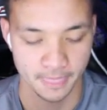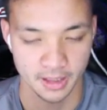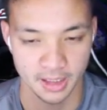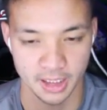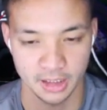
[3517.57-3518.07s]

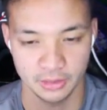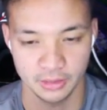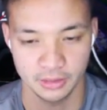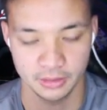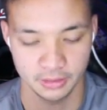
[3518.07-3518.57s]
angle
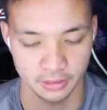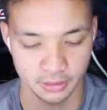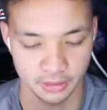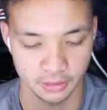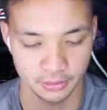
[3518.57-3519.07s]

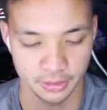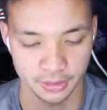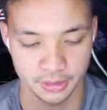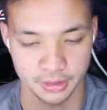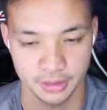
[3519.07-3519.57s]
over
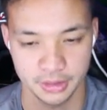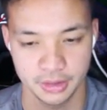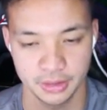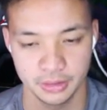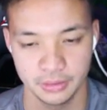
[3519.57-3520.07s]

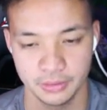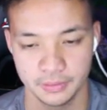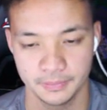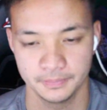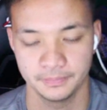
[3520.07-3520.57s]
2?
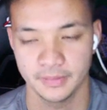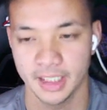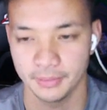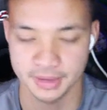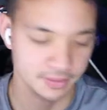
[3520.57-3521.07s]
That
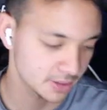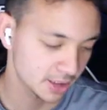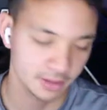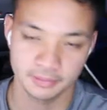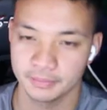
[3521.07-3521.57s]
was not a
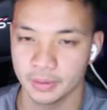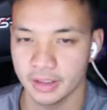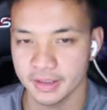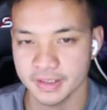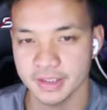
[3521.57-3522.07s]

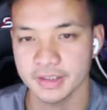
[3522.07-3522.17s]
parentheses.